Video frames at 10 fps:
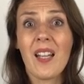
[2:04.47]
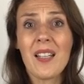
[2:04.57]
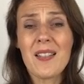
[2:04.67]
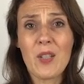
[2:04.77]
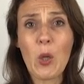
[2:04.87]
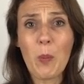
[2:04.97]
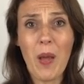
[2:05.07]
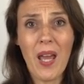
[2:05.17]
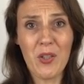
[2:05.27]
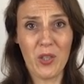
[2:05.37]
It's no
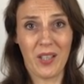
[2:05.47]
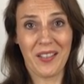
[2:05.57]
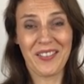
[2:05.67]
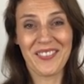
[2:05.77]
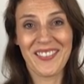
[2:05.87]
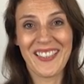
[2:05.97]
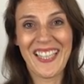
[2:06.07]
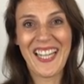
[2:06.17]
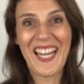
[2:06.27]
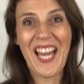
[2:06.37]
magic.
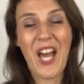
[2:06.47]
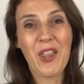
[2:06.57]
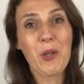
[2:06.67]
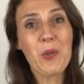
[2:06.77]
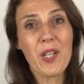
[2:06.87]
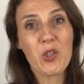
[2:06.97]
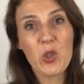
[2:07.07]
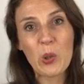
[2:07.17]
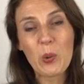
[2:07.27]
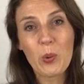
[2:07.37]
Those are
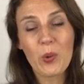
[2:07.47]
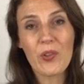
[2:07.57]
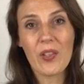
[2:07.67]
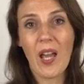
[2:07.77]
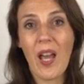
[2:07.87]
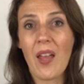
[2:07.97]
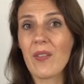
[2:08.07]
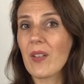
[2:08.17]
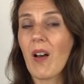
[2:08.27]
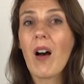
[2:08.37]
tools,
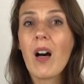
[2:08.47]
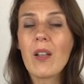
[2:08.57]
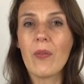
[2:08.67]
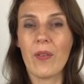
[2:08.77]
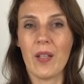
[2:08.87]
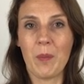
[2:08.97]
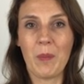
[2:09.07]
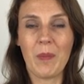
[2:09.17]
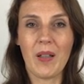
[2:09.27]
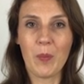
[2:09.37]
and all of them
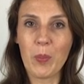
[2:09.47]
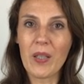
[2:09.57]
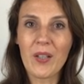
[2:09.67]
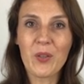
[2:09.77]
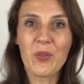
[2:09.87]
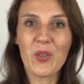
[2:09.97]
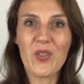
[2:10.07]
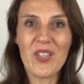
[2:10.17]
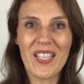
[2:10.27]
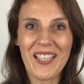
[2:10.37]
are part of your
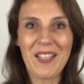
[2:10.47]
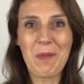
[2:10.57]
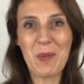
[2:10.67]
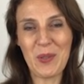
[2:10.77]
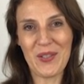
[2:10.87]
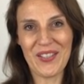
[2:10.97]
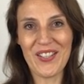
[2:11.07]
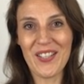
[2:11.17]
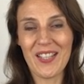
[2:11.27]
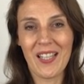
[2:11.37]
daily
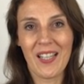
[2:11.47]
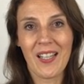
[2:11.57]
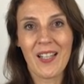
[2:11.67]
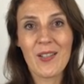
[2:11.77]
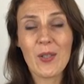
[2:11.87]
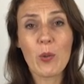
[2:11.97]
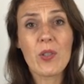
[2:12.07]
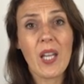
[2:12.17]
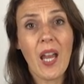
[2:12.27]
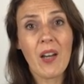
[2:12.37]
business.
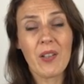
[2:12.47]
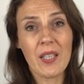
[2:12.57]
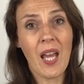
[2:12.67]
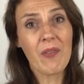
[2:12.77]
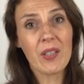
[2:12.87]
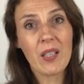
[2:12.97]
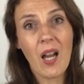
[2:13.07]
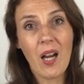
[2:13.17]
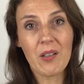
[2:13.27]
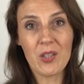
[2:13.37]
So dare it, have the
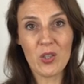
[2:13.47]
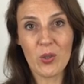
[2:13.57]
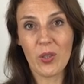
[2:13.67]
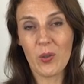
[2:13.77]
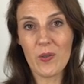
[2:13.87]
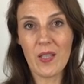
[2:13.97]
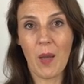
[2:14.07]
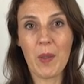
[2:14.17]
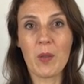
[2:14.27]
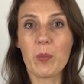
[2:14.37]
courage to use
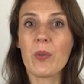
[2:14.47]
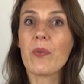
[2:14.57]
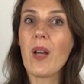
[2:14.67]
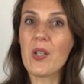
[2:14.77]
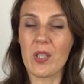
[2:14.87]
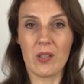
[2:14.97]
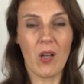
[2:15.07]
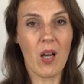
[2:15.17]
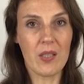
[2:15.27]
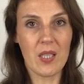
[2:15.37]
them in a professional
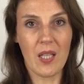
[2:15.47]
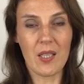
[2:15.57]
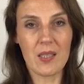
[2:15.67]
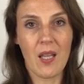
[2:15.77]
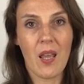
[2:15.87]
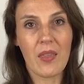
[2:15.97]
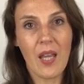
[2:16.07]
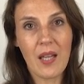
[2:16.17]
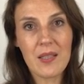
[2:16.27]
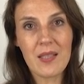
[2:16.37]
context.
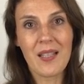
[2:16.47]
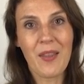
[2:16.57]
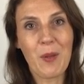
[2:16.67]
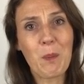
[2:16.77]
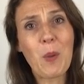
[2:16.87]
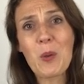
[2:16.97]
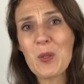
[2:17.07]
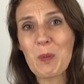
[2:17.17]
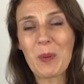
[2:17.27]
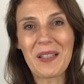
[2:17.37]
That's the
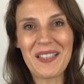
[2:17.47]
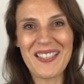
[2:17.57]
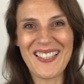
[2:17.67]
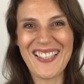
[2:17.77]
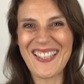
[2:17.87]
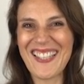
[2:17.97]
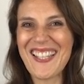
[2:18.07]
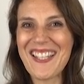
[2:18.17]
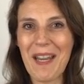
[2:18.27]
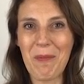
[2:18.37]
most important
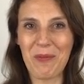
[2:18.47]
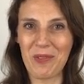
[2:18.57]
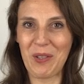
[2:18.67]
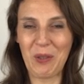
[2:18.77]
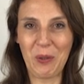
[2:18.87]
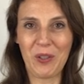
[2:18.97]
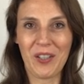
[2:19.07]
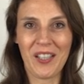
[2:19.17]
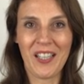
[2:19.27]
step for you.